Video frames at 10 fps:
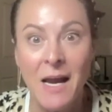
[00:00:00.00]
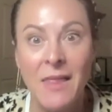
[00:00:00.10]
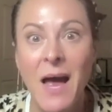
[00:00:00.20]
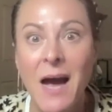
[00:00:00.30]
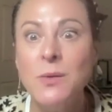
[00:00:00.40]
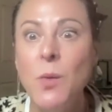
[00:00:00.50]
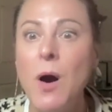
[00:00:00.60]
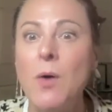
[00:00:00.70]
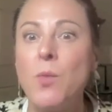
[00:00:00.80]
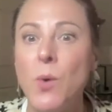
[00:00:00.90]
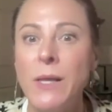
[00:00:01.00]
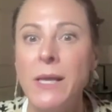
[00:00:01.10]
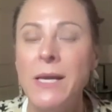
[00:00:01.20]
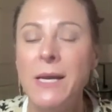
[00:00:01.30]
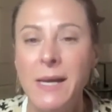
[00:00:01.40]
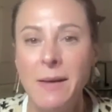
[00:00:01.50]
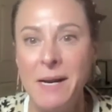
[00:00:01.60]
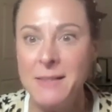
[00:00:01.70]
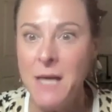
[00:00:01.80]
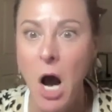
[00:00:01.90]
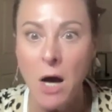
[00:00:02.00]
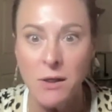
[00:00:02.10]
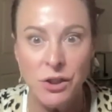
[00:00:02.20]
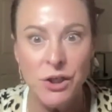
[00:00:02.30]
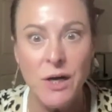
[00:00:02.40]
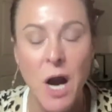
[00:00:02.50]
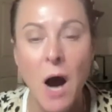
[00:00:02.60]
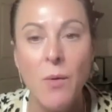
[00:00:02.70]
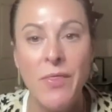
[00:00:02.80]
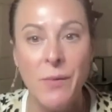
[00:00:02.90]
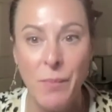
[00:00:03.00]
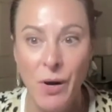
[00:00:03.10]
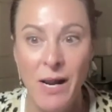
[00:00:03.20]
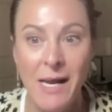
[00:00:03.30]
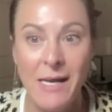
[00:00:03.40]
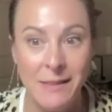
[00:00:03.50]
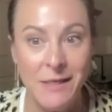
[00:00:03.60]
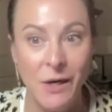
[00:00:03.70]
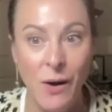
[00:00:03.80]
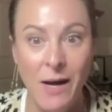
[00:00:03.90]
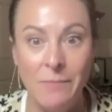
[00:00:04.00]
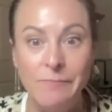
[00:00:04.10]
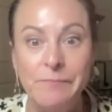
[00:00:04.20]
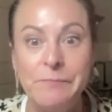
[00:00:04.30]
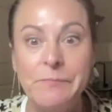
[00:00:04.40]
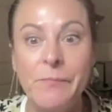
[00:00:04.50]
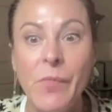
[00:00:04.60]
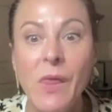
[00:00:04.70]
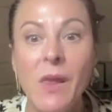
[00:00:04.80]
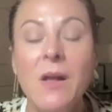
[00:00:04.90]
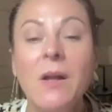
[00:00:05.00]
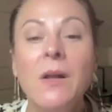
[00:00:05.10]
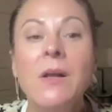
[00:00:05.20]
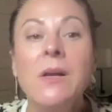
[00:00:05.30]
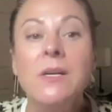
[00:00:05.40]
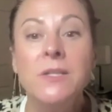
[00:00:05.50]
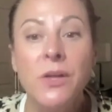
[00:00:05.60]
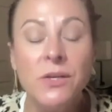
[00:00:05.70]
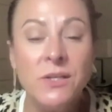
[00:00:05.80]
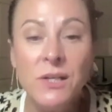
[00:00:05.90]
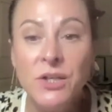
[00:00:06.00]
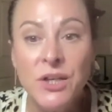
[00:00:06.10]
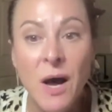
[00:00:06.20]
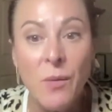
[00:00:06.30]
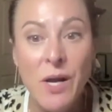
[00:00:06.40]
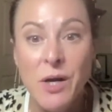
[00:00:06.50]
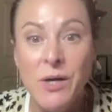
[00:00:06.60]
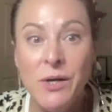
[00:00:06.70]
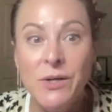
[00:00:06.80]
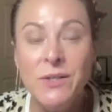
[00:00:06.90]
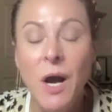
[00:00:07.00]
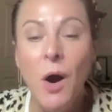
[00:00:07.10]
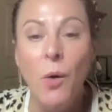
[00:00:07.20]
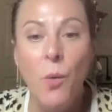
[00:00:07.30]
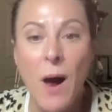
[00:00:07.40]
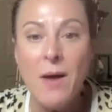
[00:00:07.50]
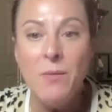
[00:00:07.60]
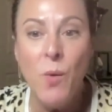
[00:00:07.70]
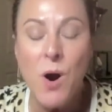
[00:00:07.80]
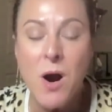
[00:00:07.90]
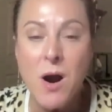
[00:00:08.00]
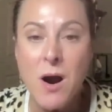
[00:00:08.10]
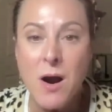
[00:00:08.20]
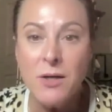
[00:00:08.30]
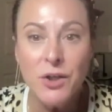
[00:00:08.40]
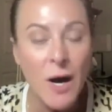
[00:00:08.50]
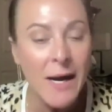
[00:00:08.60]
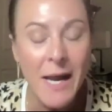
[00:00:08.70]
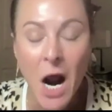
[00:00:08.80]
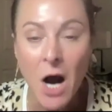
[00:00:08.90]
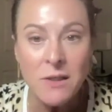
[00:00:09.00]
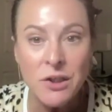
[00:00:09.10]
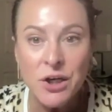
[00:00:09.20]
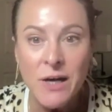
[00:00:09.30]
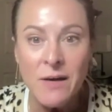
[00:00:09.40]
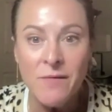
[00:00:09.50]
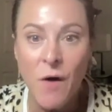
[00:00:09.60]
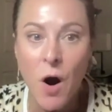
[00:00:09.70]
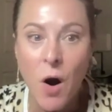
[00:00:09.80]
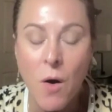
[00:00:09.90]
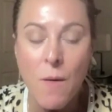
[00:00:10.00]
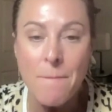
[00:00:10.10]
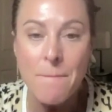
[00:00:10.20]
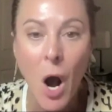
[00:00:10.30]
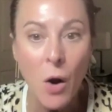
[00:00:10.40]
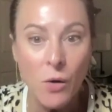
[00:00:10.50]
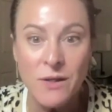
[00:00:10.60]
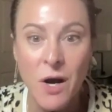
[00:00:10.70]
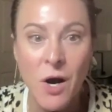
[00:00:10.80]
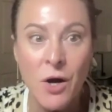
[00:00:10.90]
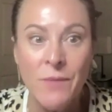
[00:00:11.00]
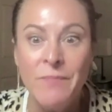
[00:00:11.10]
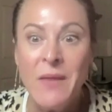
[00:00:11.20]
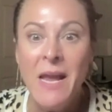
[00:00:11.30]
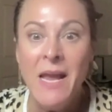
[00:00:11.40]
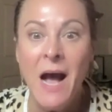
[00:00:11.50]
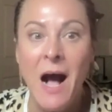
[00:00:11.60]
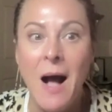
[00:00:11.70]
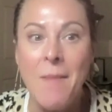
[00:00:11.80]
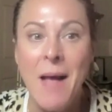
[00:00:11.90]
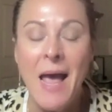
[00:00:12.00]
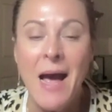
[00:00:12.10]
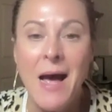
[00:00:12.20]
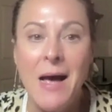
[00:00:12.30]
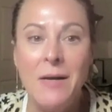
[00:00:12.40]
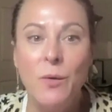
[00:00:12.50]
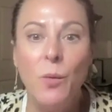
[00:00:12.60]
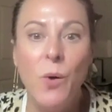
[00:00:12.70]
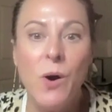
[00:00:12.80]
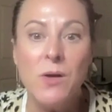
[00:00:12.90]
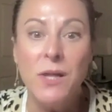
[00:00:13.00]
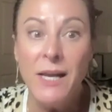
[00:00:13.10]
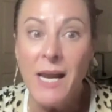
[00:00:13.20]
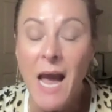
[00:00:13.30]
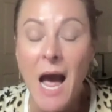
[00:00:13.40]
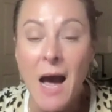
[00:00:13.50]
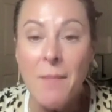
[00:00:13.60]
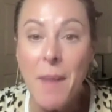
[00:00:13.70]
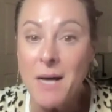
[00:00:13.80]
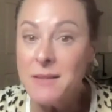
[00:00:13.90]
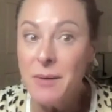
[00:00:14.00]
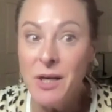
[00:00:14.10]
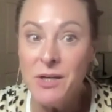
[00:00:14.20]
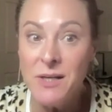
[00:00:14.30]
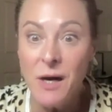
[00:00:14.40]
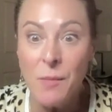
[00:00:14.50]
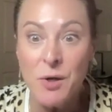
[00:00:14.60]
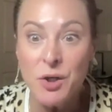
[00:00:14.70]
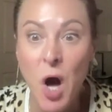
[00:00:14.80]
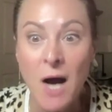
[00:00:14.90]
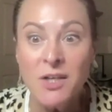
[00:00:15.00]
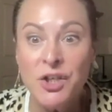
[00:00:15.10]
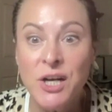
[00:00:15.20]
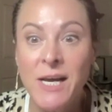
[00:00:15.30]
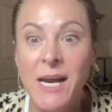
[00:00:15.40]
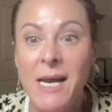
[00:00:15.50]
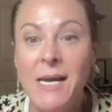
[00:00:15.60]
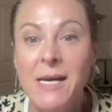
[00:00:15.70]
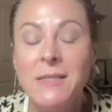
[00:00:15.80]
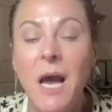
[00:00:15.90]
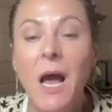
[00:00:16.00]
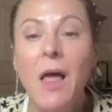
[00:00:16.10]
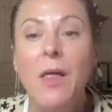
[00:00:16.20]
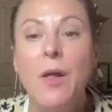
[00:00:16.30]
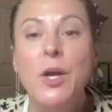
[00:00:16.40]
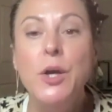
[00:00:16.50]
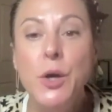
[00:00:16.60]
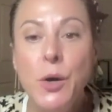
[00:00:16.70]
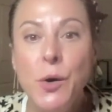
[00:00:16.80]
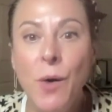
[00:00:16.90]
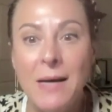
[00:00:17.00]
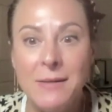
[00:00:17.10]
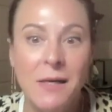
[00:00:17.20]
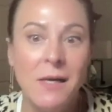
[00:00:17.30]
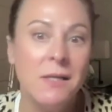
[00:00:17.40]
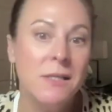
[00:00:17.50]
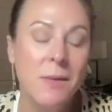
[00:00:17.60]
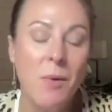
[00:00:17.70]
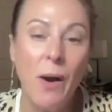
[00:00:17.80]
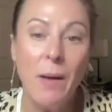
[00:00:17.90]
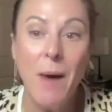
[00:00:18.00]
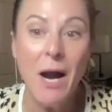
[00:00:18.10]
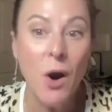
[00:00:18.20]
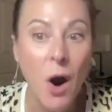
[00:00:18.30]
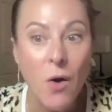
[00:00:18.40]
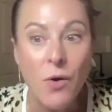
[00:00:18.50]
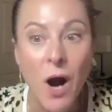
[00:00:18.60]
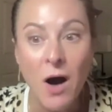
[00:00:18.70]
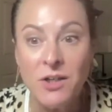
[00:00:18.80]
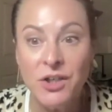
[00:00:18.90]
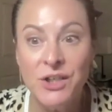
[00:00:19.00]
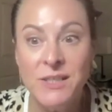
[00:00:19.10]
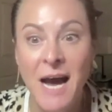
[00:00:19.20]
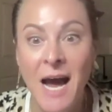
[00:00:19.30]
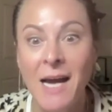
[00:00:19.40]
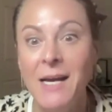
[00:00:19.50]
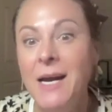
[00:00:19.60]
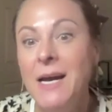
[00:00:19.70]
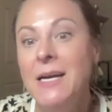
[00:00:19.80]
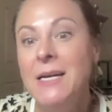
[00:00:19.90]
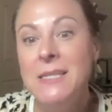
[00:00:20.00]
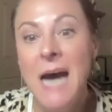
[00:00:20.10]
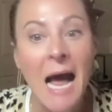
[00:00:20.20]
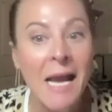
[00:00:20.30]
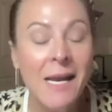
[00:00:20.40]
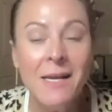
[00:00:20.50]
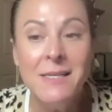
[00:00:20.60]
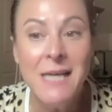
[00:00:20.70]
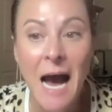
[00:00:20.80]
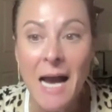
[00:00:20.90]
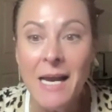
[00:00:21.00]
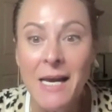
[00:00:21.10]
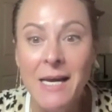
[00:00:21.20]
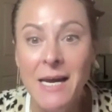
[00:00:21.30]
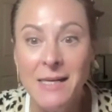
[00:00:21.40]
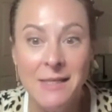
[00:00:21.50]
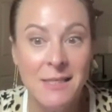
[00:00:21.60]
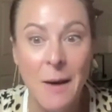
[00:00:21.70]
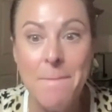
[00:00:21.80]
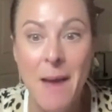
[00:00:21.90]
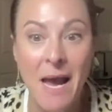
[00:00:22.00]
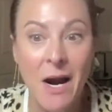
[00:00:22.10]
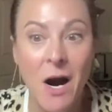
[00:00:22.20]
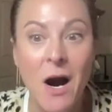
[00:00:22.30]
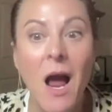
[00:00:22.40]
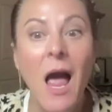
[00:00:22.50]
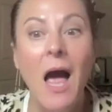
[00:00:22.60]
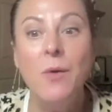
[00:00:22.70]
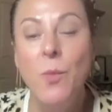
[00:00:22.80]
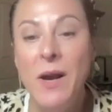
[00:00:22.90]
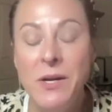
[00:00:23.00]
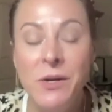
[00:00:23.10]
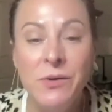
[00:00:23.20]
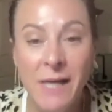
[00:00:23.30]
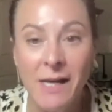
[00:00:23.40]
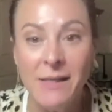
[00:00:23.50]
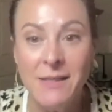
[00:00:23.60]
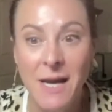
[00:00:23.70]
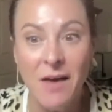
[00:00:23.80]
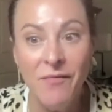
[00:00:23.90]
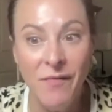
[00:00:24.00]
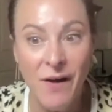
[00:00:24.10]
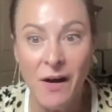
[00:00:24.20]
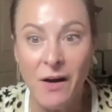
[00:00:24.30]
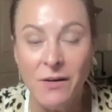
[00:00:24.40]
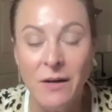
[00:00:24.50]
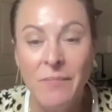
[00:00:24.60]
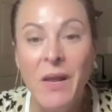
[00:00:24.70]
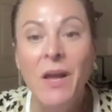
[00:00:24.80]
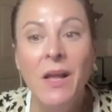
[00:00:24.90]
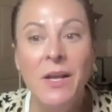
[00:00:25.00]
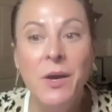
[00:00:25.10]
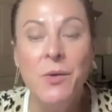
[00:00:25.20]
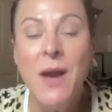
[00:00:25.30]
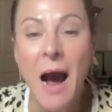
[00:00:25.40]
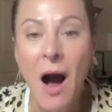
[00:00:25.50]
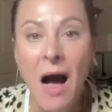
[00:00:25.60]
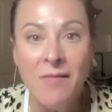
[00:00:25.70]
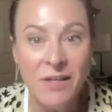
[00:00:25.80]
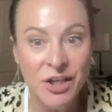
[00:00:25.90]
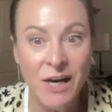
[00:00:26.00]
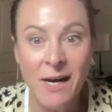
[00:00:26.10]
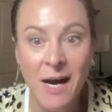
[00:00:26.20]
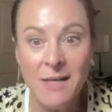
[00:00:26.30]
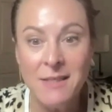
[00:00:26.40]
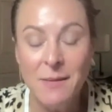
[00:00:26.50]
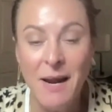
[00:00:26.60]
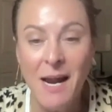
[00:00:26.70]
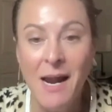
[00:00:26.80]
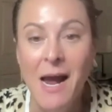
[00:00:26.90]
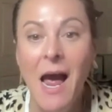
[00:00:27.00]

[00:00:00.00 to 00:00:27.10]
And that's what really contaminates the oxygen, not what they're putting into it. So the solution that we use when we're trying to get oxygen for home ozone, and we're looking at possibly using commercial oxygen, is you as a consumer want to buy your own oxygen tank, tag it in some manner, and when you take it to get filled, you now have a chain of custody.